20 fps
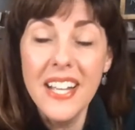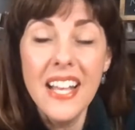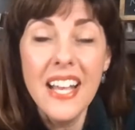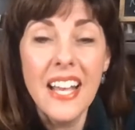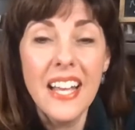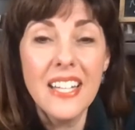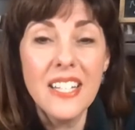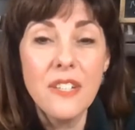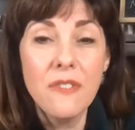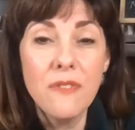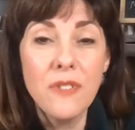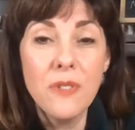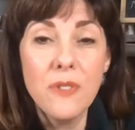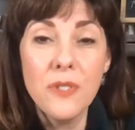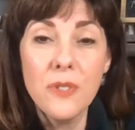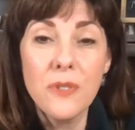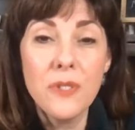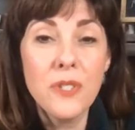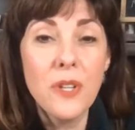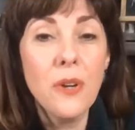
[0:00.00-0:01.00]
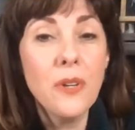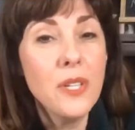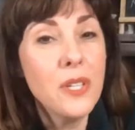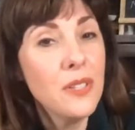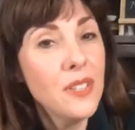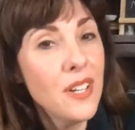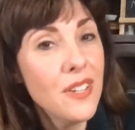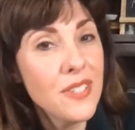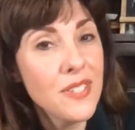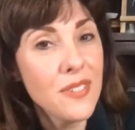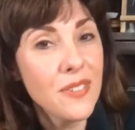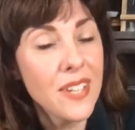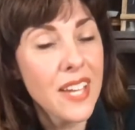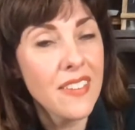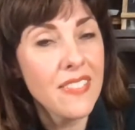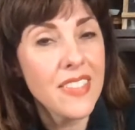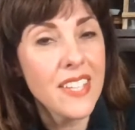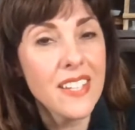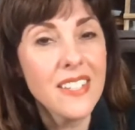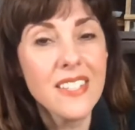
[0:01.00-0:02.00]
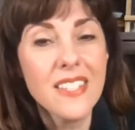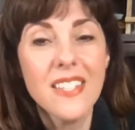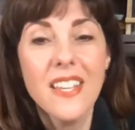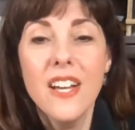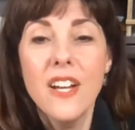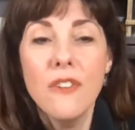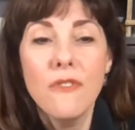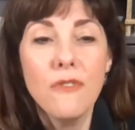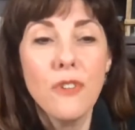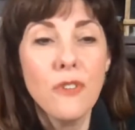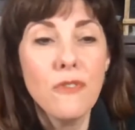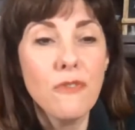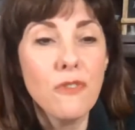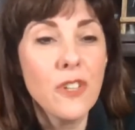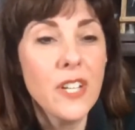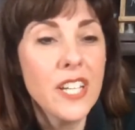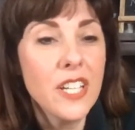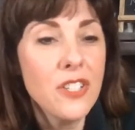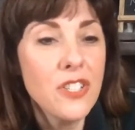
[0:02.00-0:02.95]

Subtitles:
And if you do so, you'll also get this for free.